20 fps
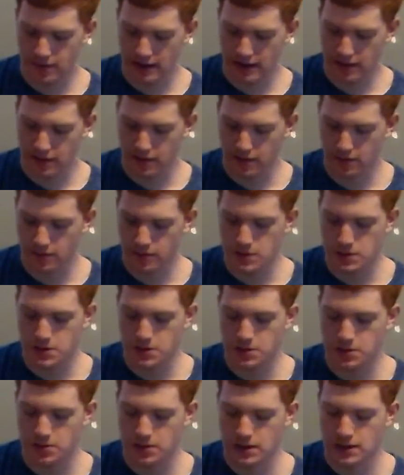like those
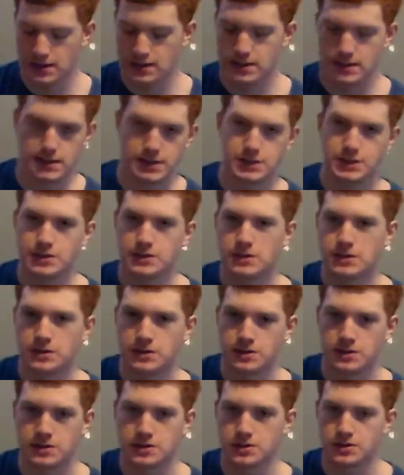two things that I showed
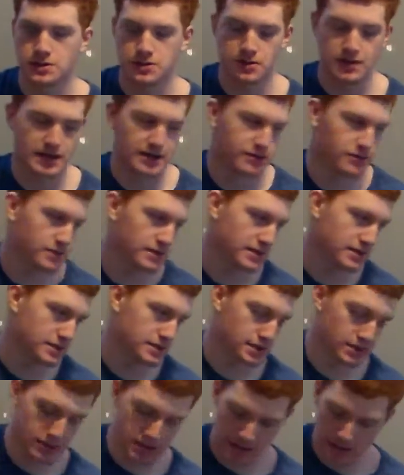you, you just do that
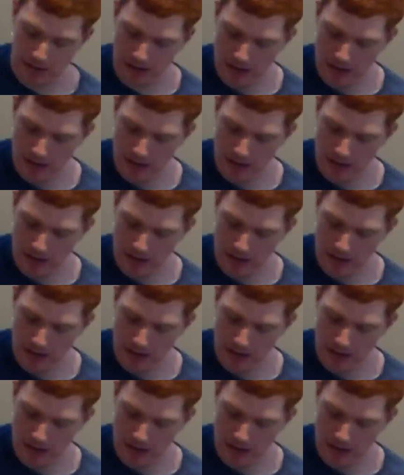twice.